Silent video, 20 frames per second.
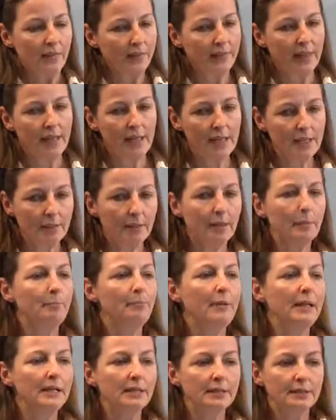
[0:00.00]
they
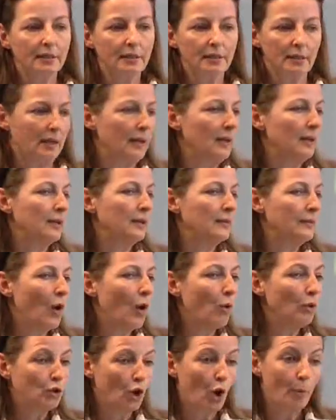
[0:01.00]
build a
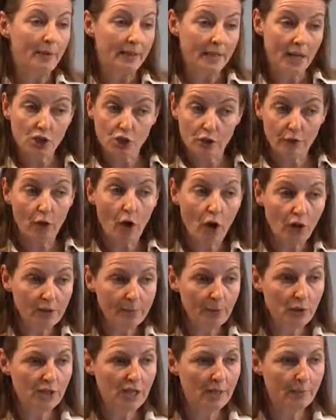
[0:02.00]
whole combination of all the
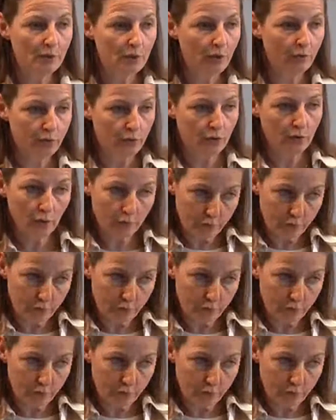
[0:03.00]
museums of